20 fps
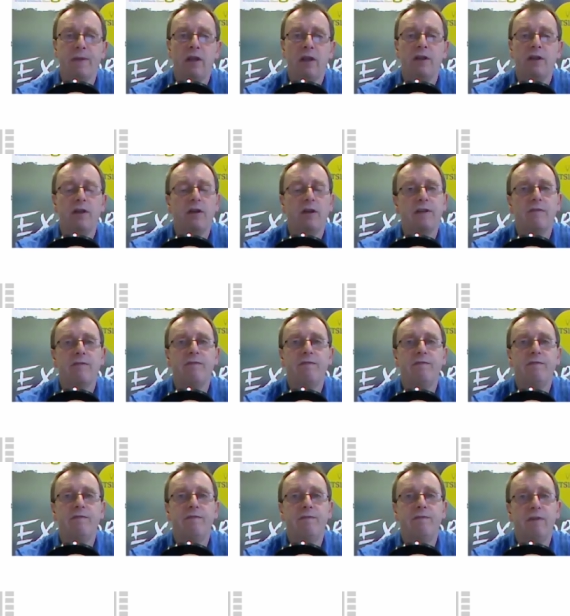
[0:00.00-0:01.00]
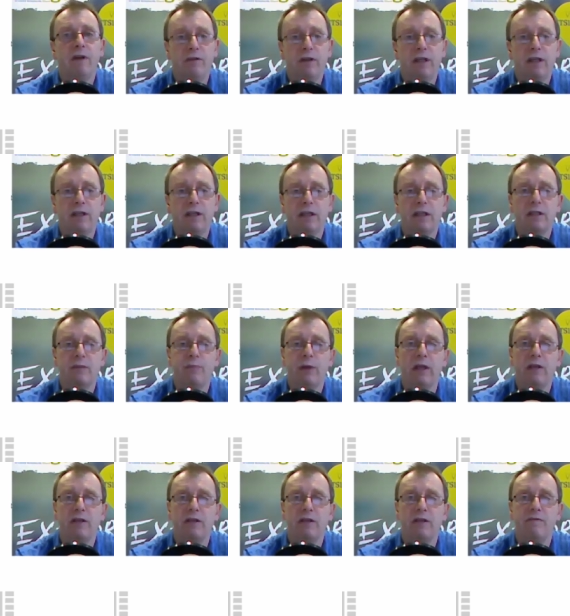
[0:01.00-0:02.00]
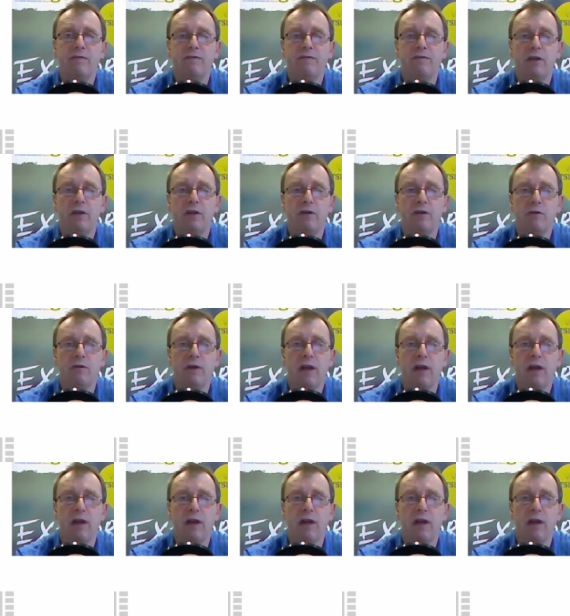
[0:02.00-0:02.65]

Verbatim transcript: No, they're very inexpensive to do